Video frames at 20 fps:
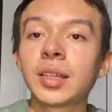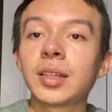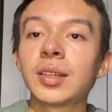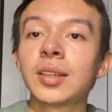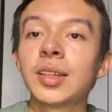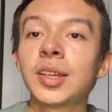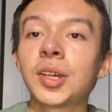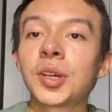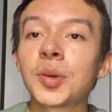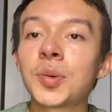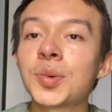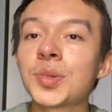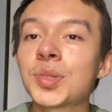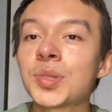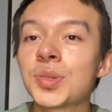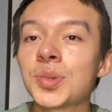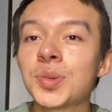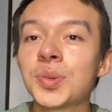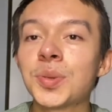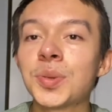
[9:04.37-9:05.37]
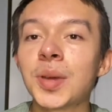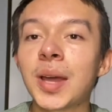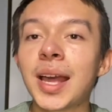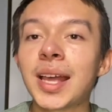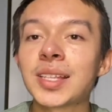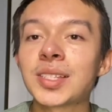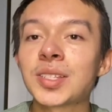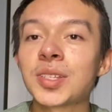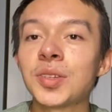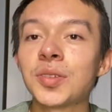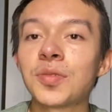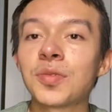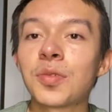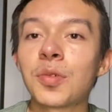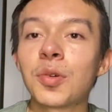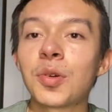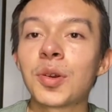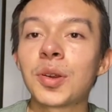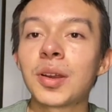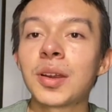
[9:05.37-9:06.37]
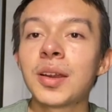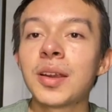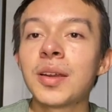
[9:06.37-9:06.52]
they're going to ask you for